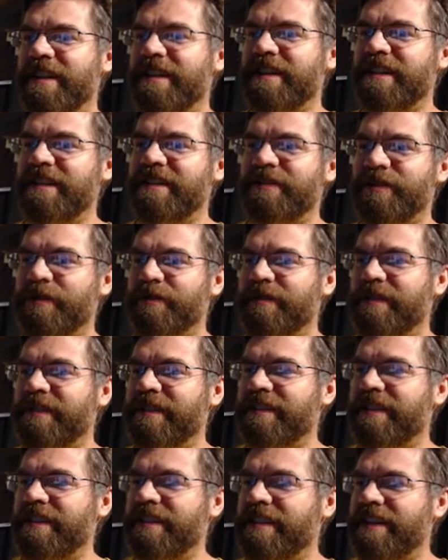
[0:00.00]

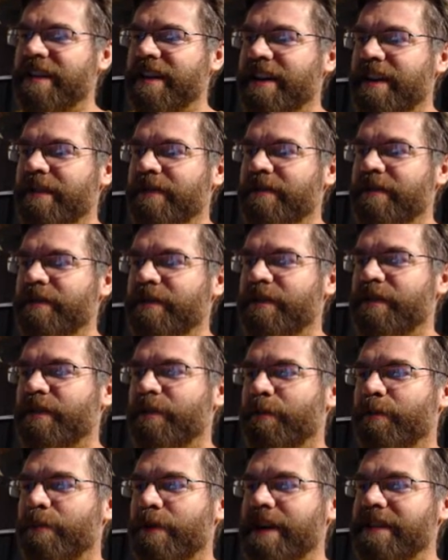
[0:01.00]
doing the
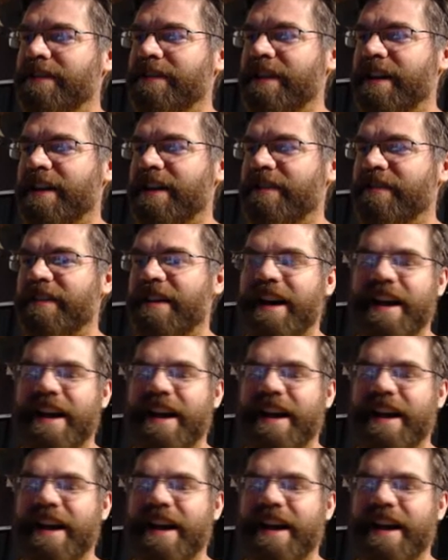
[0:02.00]
breakdown.